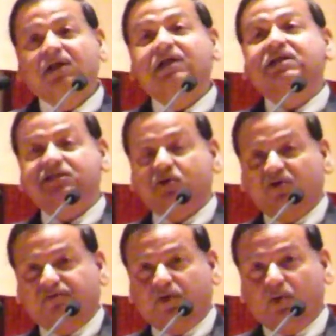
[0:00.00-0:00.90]
It has
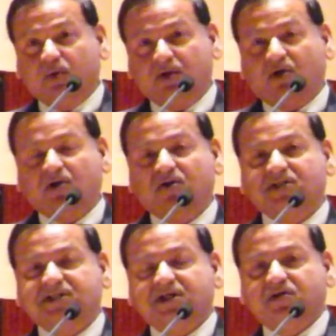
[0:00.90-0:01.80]
gone forward.
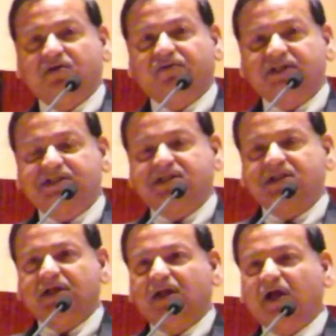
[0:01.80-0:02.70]
Oregon State
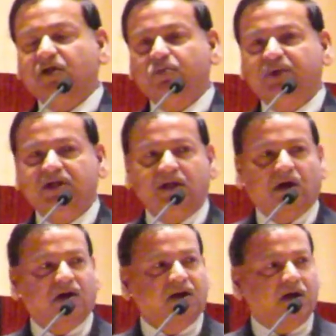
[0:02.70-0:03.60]
University and
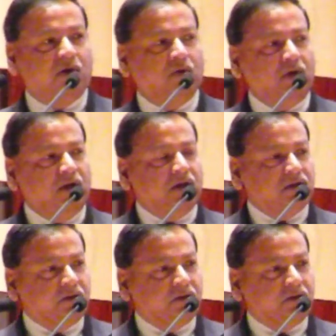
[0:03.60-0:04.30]
IUB are now